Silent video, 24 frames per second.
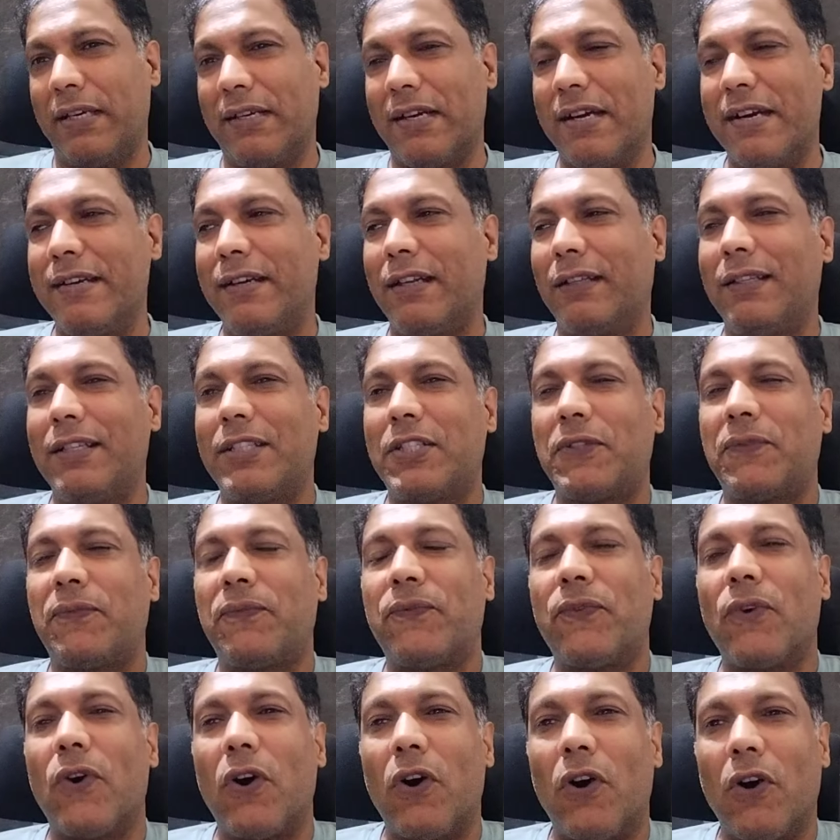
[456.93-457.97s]
they are under this
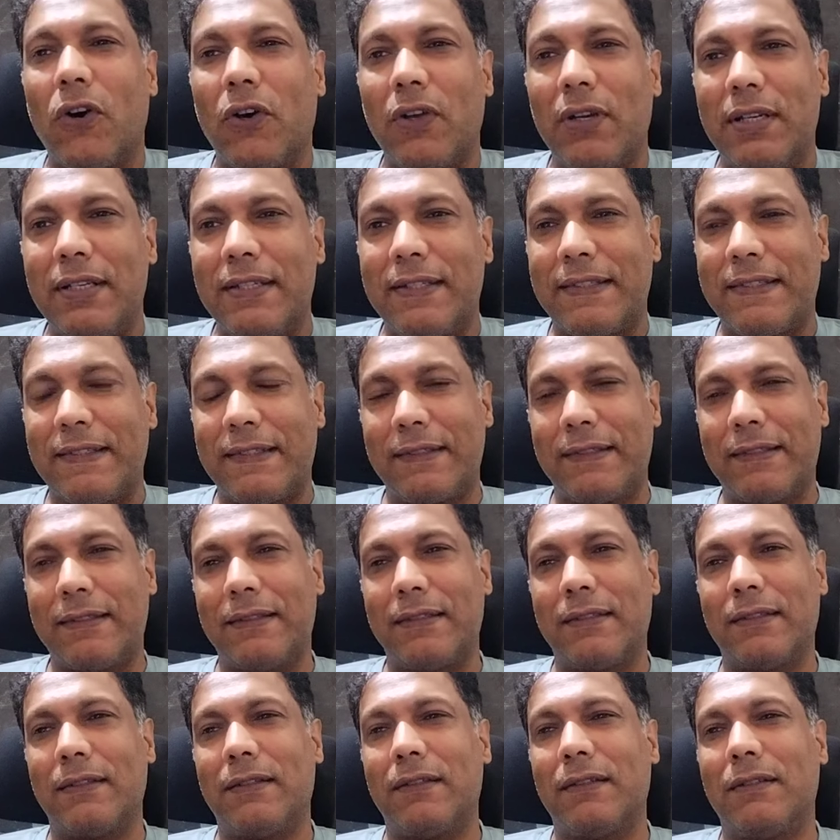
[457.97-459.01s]

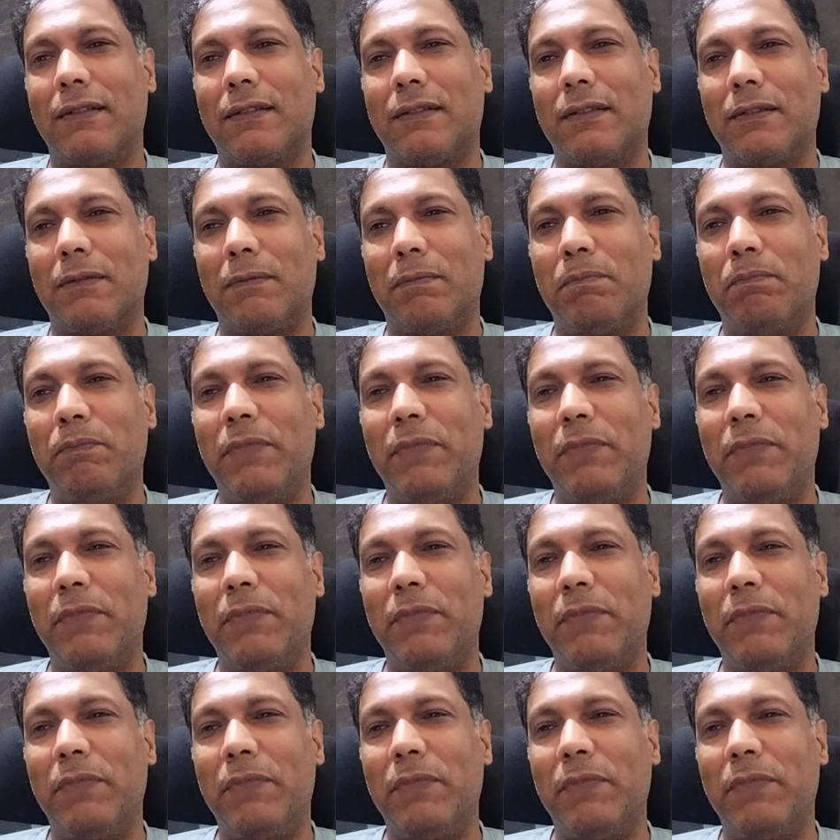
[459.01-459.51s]
false uh,